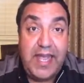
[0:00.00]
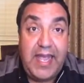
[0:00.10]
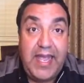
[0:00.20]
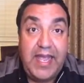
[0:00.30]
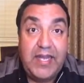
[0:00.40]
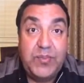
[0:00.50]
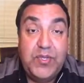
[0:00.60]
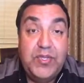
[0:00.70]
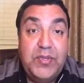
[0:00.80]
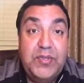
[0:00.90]
And
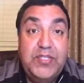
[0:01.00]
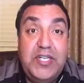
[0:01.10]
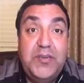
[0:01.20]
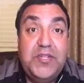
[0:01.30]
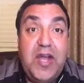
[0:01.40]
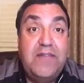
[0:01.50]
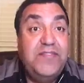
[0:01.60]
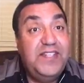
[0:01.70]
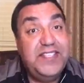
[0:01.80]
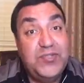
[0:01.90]
when you're dealing with
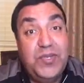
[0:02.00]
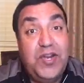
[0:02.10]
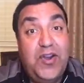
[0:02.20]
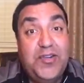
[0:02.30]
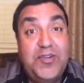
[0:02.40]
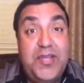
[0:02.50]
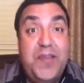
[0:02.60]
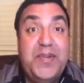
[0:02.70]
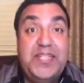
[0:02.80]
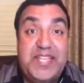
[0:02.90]
conflict, it's really hard to do
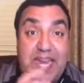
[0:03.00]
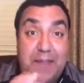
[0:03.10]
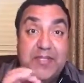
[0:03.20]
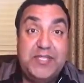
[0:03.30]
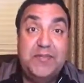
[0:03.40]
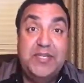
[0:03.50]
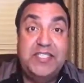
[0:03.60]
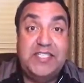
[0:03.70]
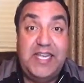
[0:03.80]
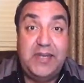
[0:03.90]
that because that happens in a
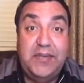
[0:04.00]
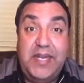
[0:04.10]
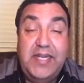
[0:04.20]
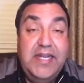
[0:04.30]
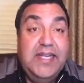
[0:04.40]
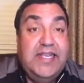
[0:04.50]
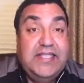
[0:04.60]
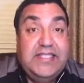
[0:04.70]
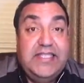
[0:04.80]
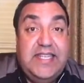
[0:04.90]
millisecond, right?
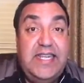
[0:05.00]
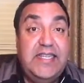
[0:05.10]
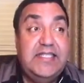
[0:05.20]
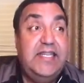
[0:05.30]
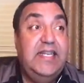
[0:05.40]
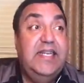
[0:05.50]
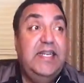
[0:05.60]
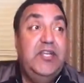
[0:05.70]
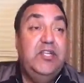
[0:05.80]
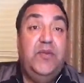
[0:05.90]
Instantaneously.
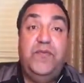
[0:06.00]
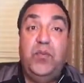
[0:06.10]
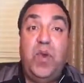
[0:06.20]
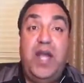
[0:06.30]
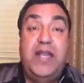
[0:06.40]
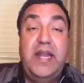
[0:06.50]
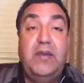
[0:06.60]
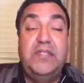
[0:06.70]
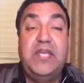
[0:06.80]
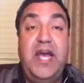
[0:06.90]
You know, if you're walking
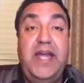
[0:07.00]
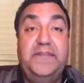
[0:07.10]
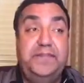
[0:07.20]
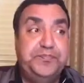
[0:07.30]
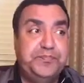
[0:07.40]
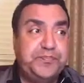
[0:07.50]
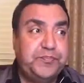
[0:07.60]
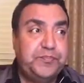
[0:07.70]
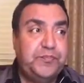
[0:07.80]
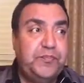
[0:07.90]
outside,
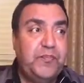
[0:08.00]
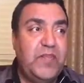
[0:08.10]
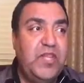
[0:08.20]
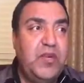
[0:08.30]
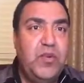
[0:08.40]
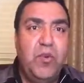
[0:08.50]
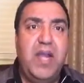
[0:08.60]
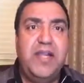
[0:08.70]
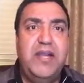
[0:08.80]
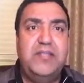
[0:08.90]

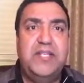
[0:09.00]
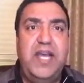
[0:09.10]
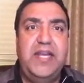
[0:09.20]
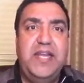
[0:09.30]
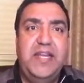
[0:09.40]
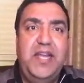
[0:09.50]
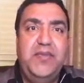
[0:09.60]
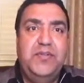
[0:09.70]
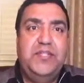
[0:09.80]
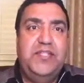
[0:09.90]

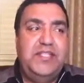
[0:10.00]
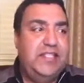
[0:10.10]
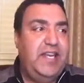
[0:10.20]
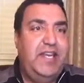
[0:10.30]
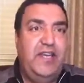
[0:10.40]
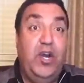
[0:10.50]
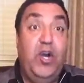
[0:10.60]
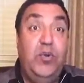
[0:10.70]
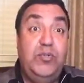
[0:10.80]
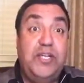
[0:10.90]
and there's, let's say, a
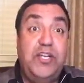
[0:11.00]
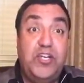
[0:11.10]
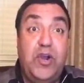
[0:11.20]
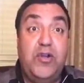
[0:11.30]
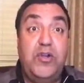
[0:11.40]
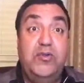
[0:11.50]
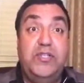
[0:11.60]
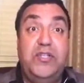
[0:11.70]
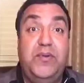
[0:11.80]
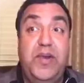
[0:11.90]
hose, like a garden hose
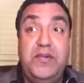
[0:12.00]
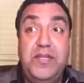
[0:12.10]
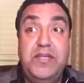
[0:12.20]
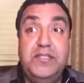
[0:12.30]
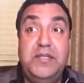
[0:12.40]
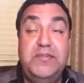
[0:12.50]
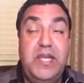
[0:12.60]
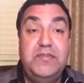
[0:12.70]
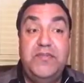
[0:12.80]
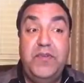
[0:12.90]
on the ground.
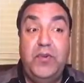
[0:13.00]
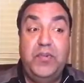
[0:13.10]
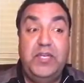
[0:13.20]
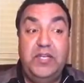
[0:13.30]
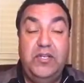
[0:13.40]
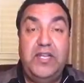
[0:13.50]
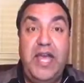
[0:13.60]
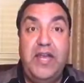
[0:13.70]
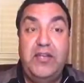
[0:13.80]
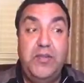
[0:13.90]
Sometimes if you don't really look
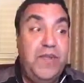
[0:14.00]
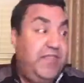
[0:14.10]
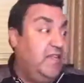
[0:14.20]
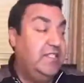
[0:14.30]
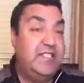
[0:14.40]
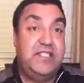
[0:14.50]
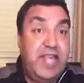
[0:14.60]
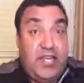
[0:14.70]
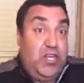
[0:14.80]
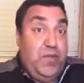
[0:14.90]
at it, you may think it's a
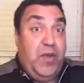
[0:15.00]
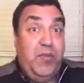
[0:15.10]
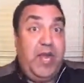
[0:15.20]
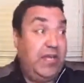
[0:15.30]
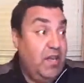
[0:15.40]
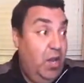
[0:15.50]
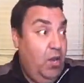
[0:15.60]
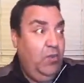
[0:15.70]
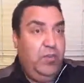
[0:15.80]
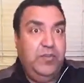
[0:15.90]
snake and you may react,
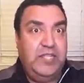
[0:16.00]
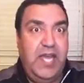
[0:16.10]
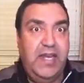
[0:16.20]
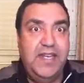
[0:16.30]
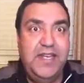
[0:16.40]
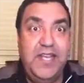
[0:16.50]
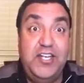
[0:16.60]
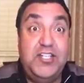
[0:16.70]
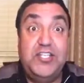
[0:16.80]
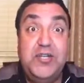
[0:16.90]
oh, what was that?
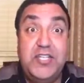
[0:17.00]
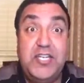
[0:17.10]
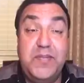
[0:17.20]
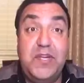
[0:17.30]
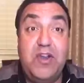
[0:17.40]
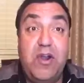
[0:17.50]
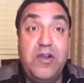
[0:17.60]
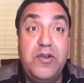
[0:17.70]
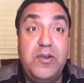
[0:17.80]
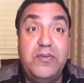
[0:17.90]
And it just turns out to be a
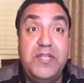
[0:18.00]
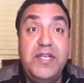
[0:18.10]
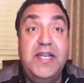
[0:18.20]
garden hose.